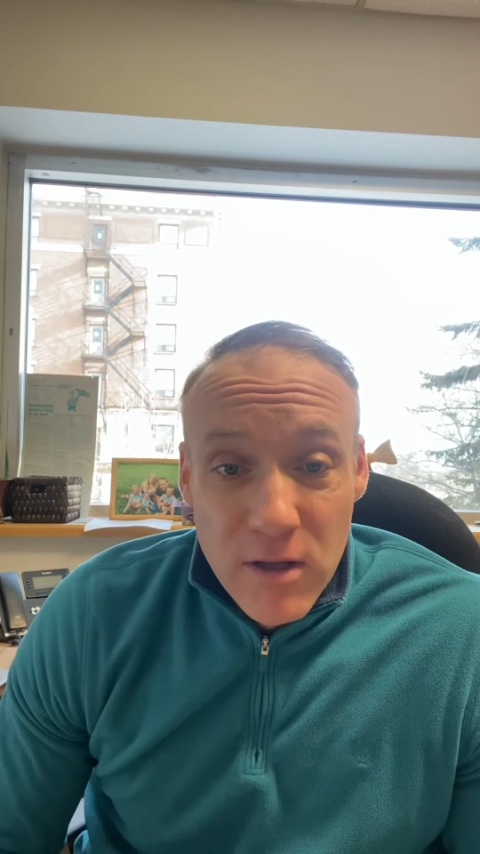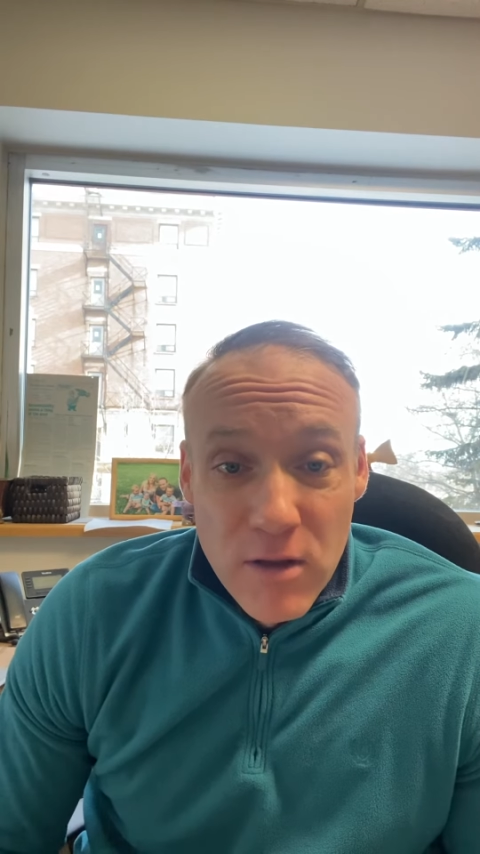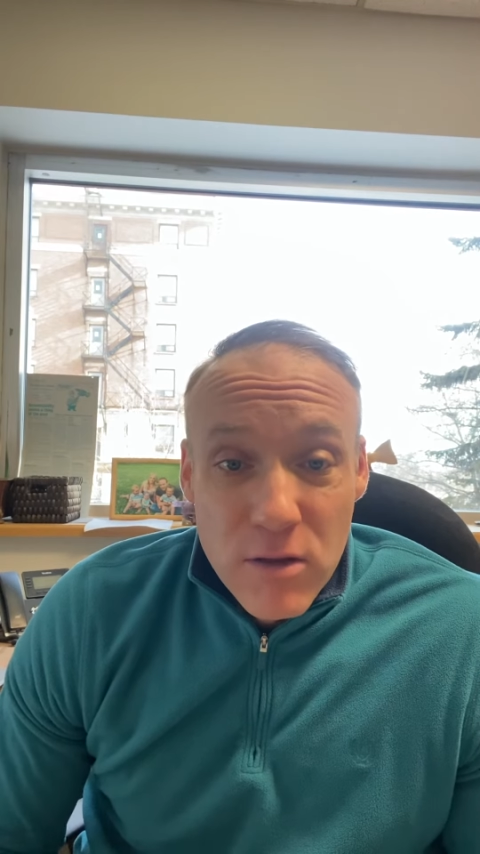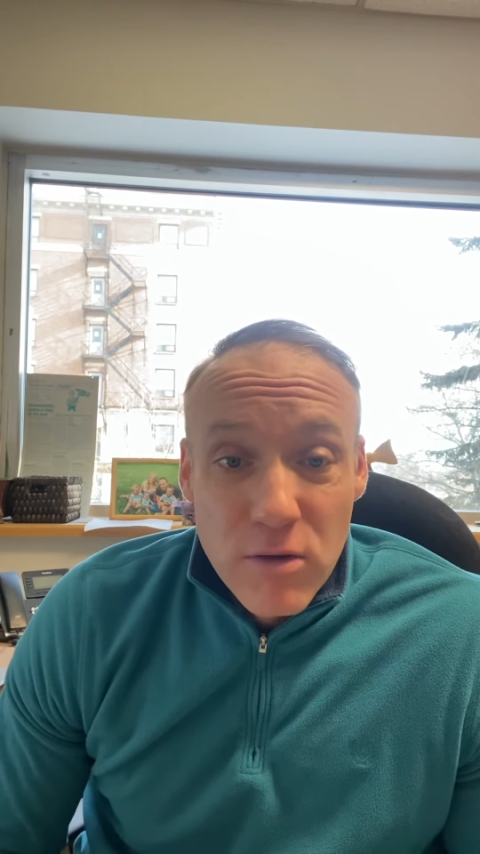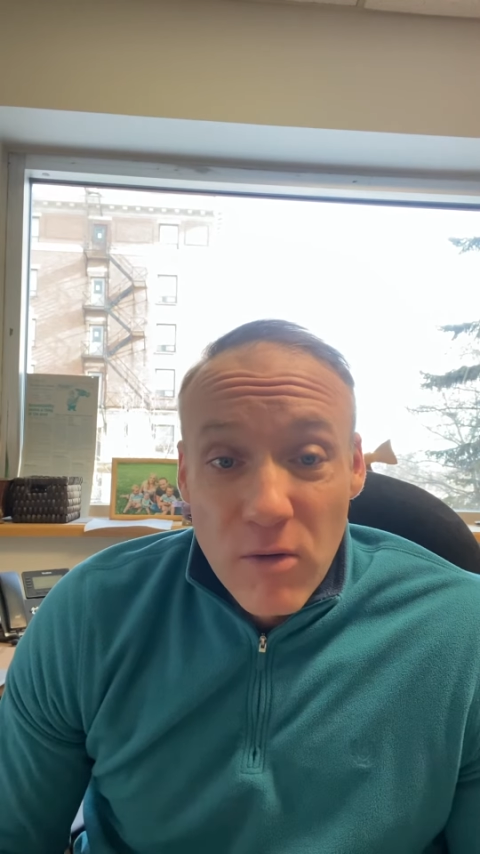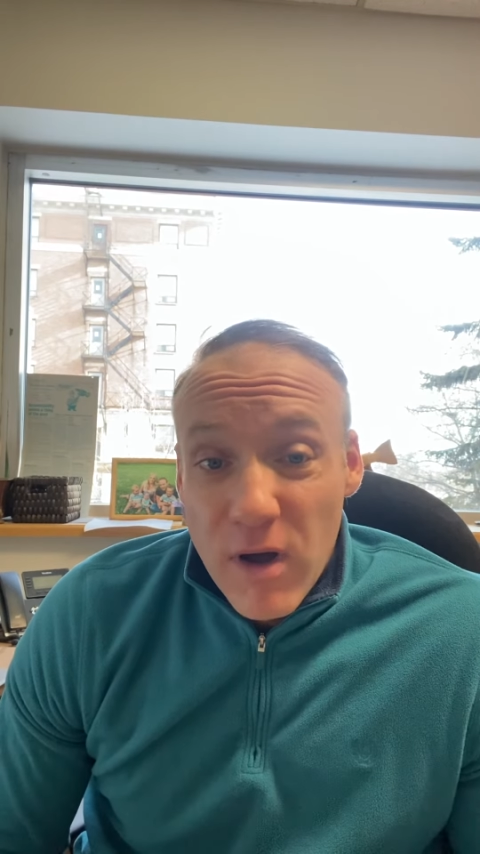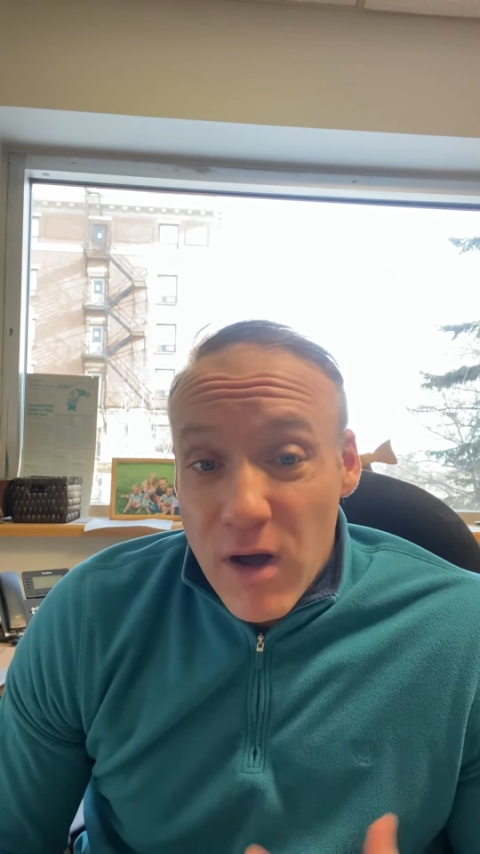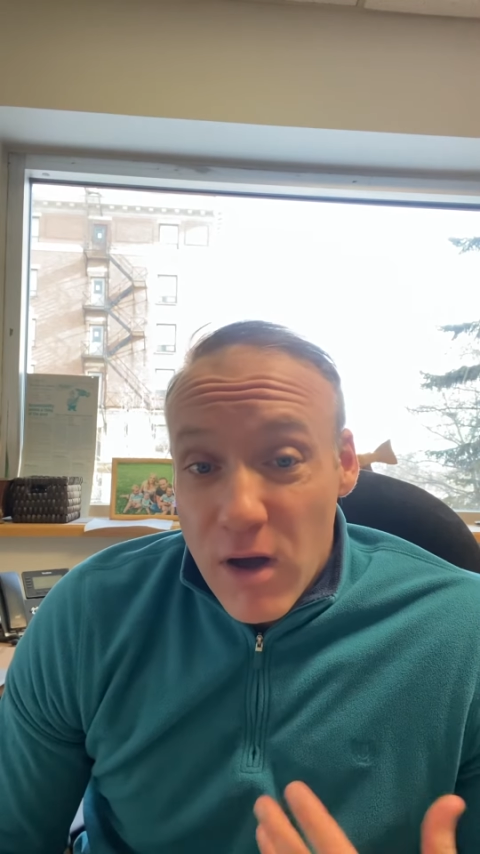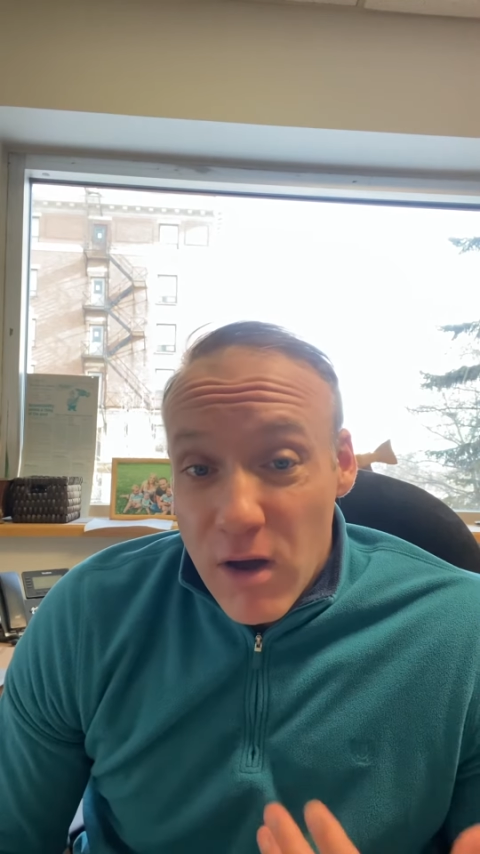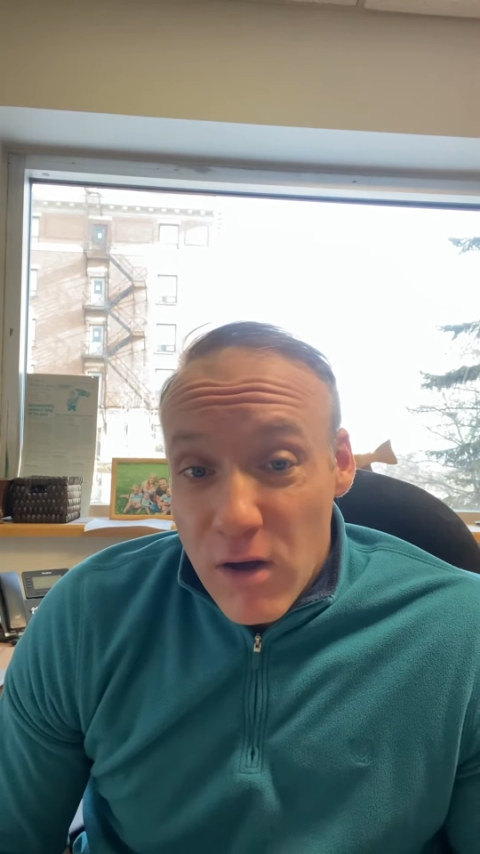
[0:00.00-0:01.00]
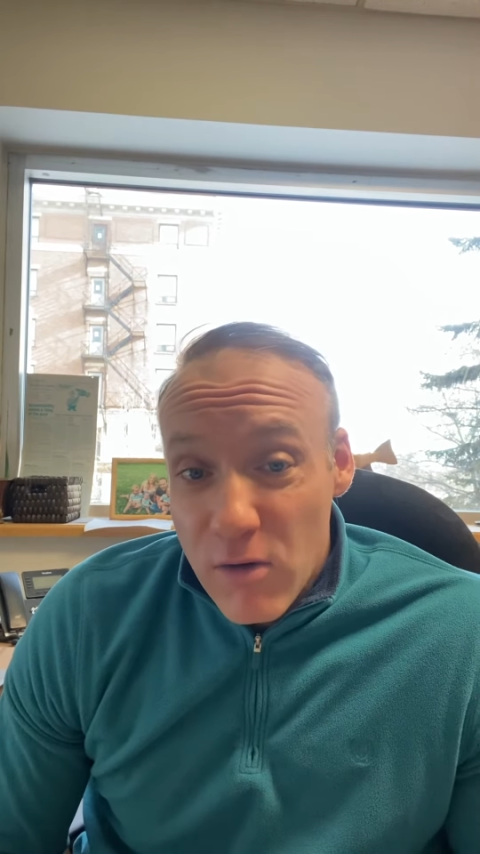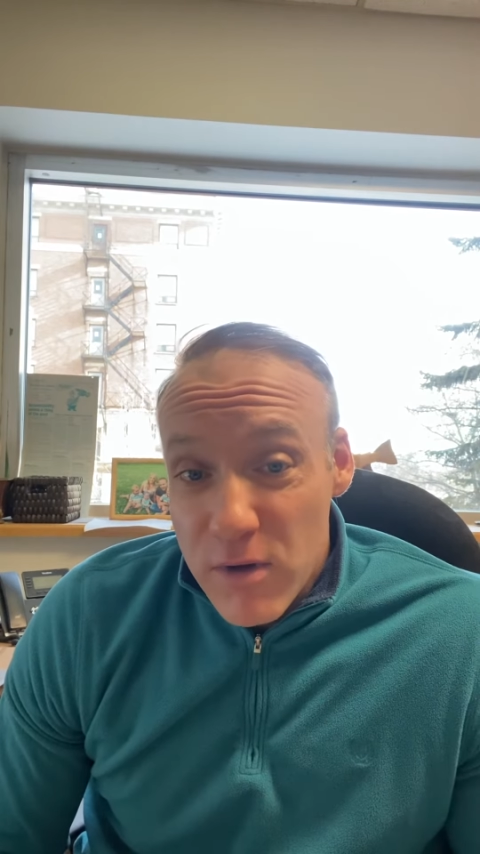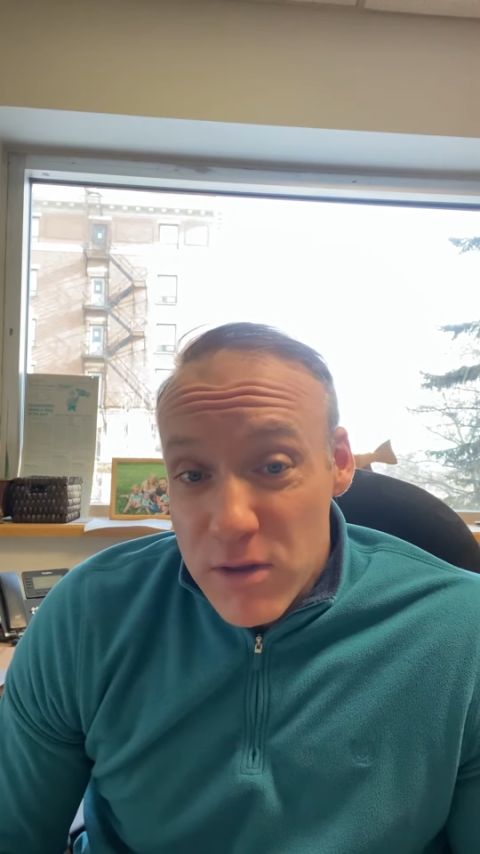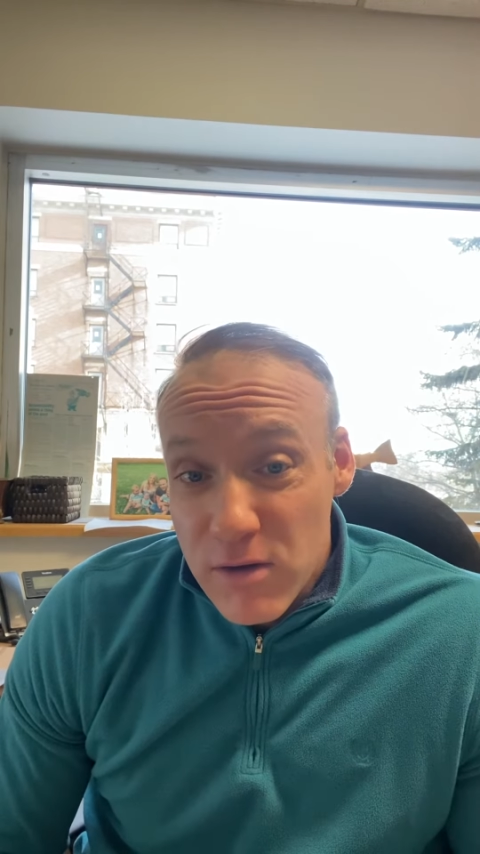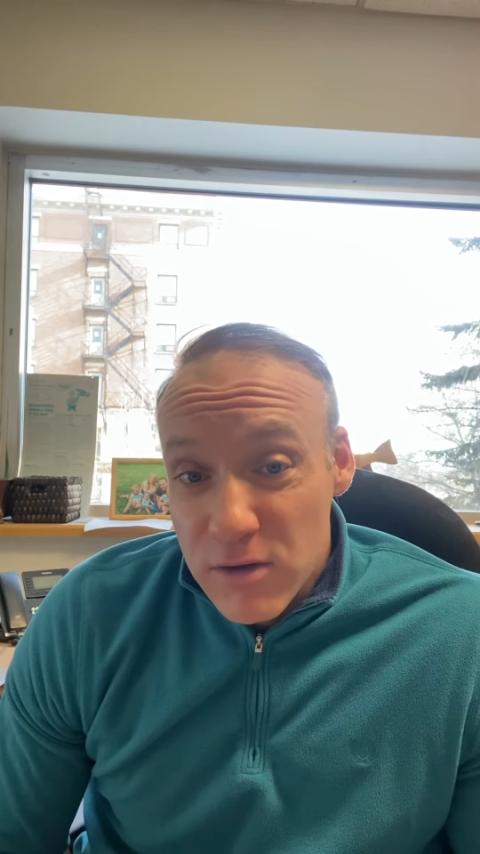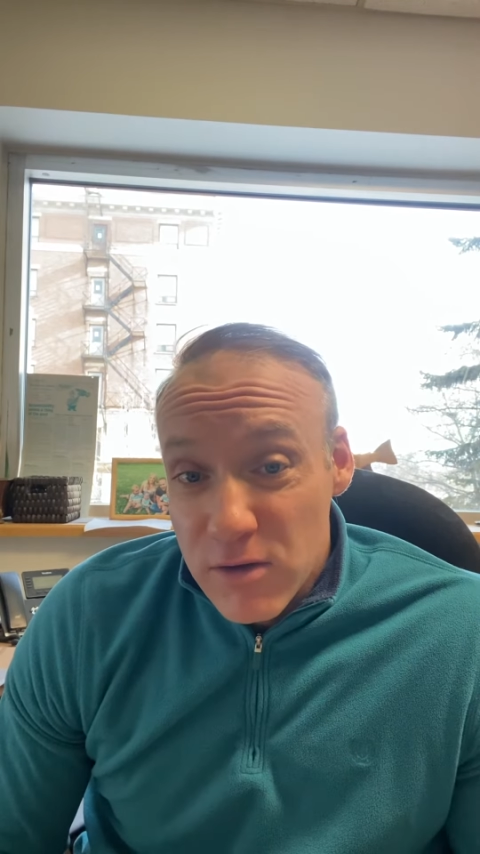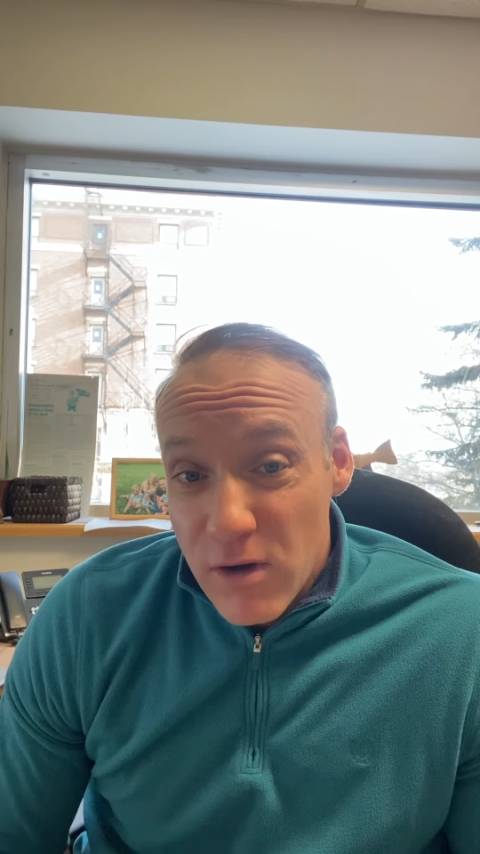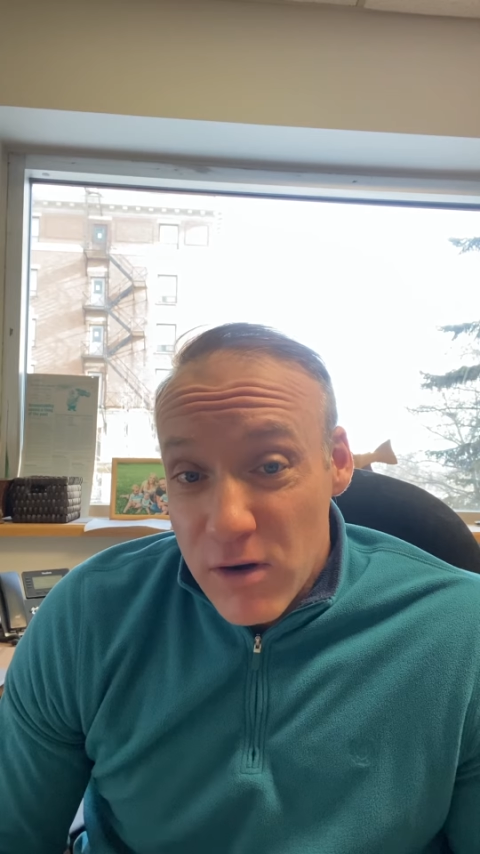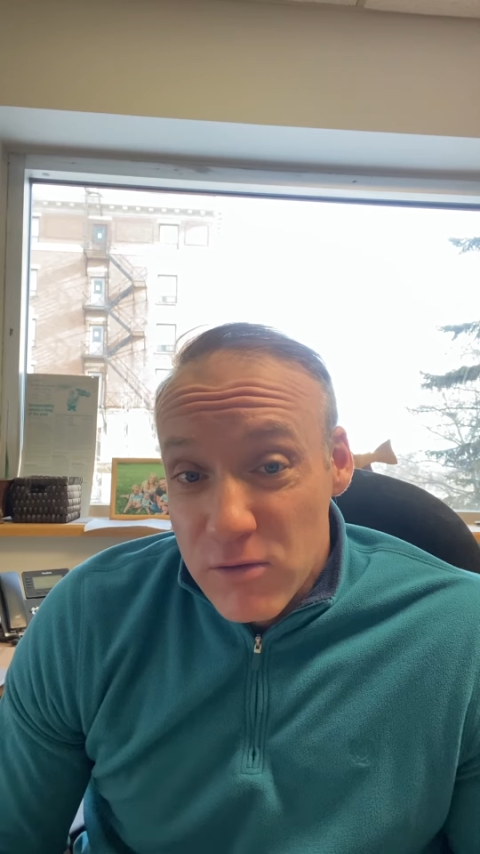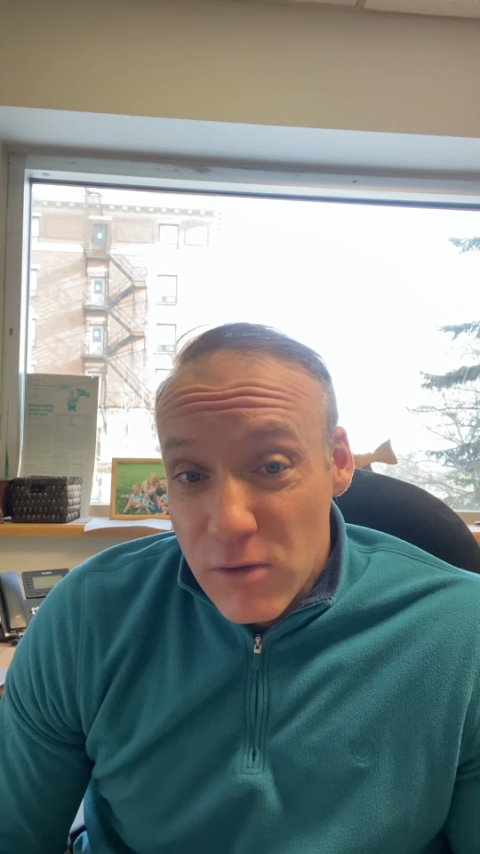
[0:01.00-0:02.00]
So always good to
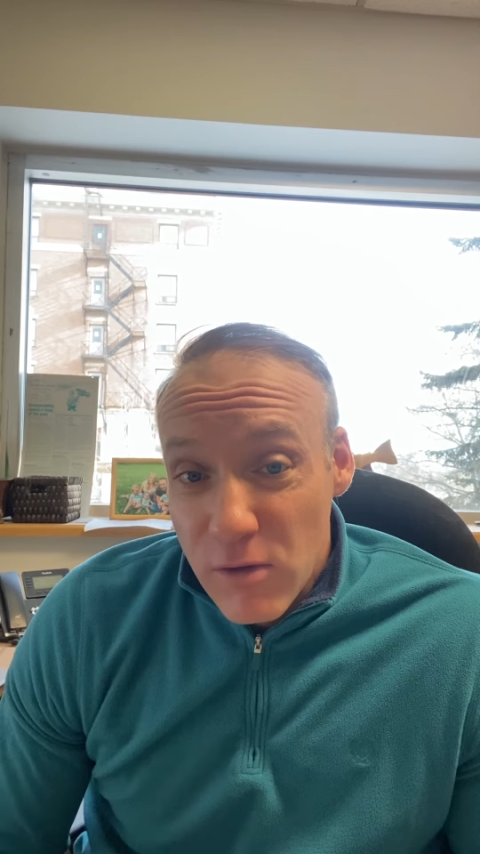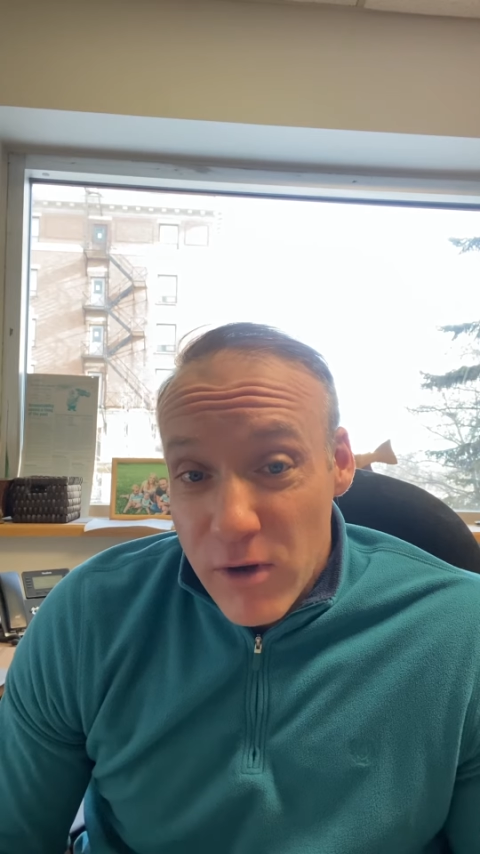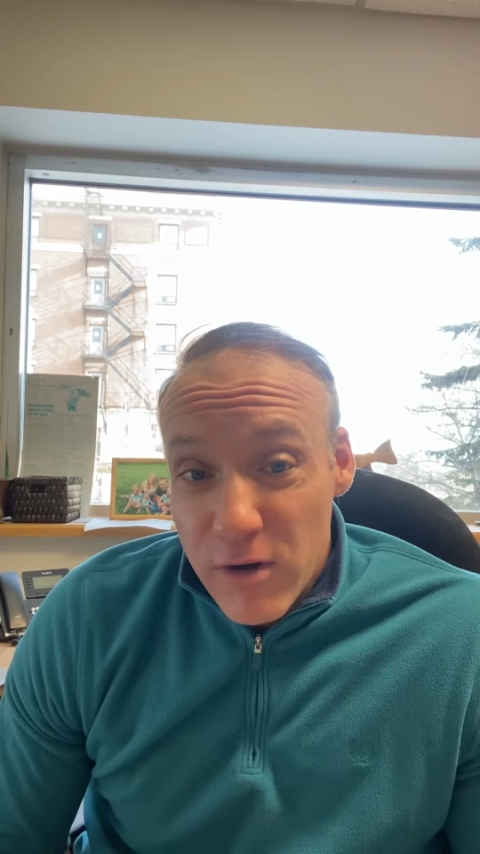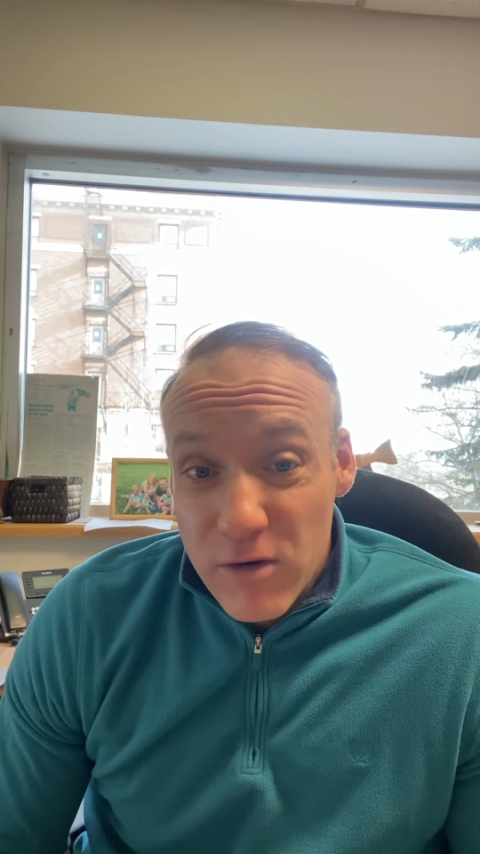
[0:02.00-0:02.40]
talk to a lawyer.